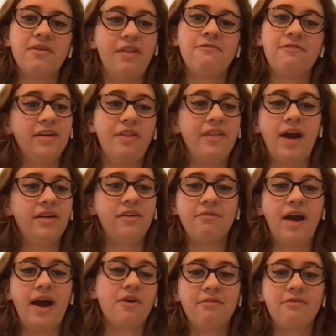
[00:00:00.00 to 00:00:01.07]
fun that you
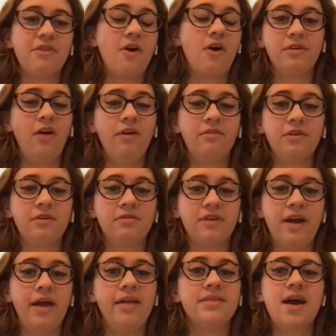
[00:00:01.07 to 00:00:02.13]
have with all of your
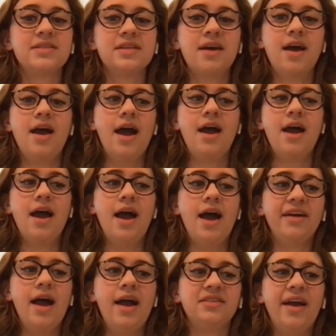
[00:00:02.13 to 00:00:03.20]
friends.
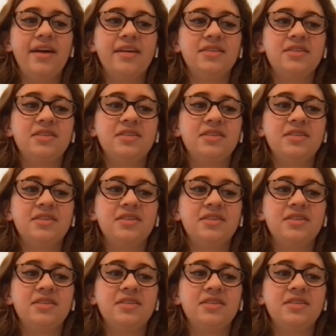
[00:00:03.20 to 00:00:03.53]
And